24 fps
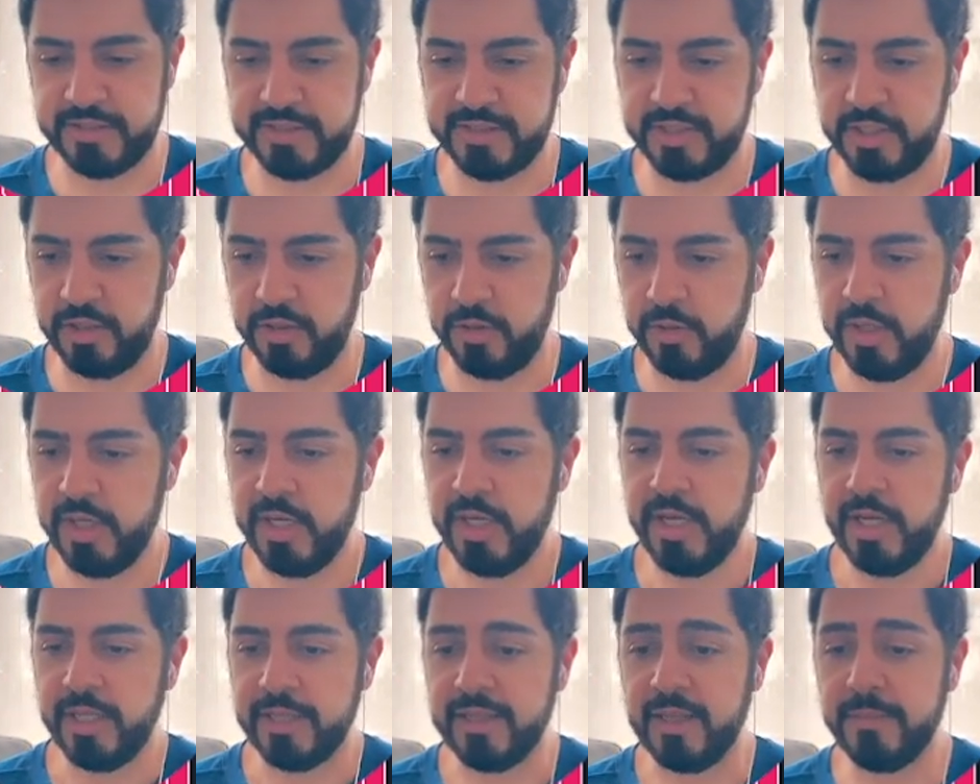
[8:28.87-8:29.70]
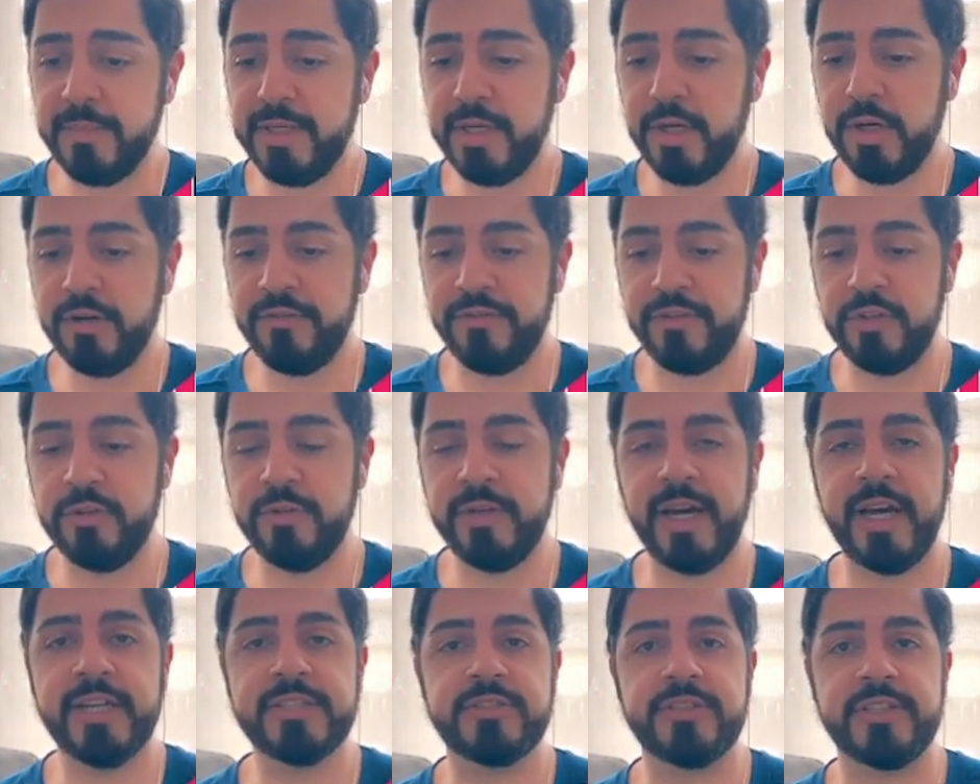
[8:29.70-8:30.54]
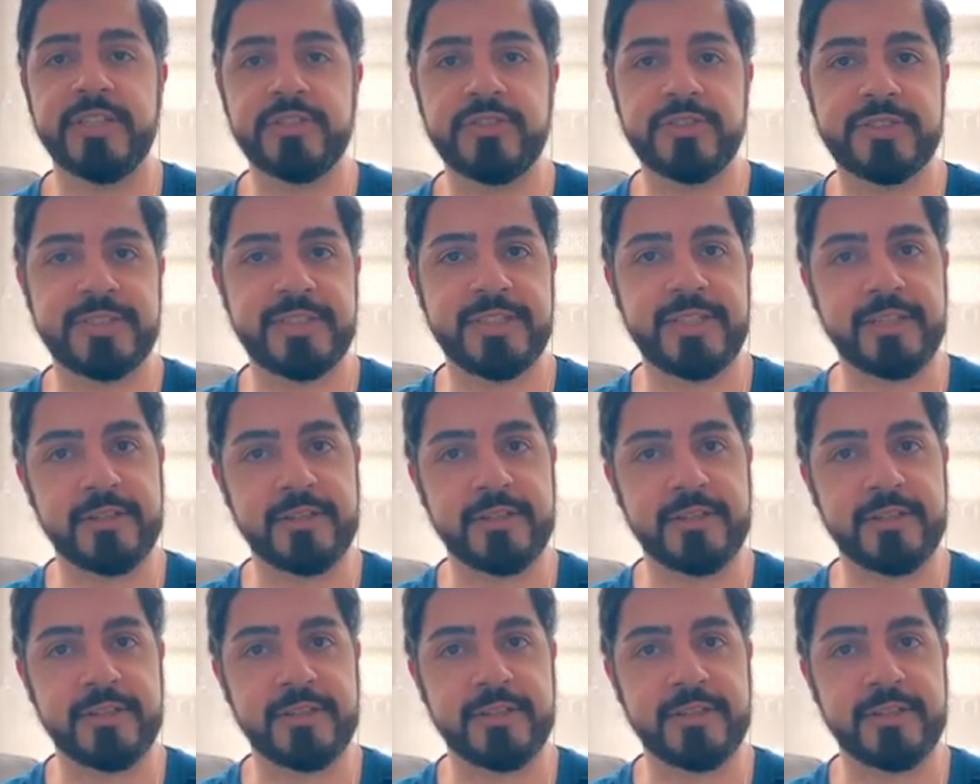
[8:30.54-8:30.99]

So let me know if you guys are interested